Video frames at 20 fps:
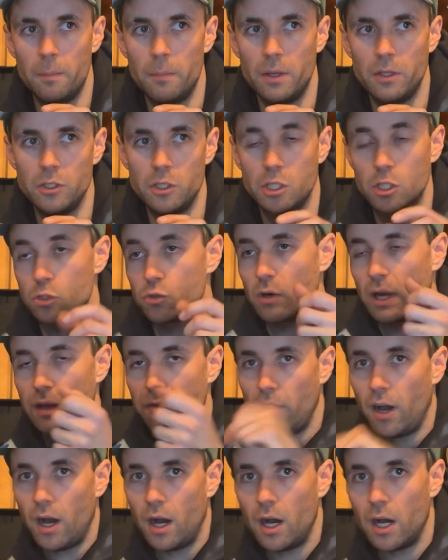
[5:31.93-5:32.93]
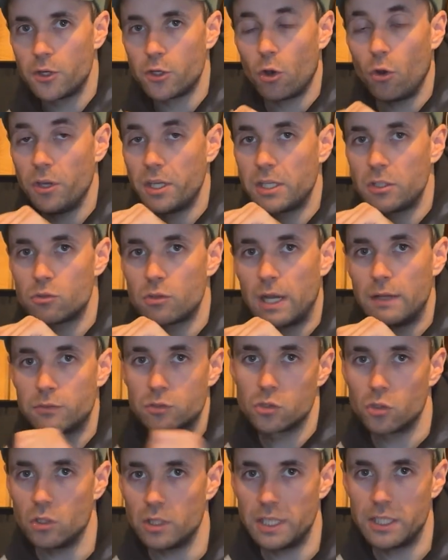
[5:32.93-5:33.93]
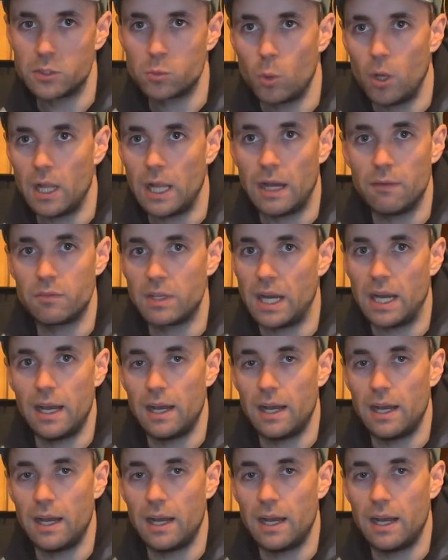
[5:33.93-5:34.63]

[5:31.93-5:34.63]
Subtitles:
You can drive hard or you can drive subtly as well.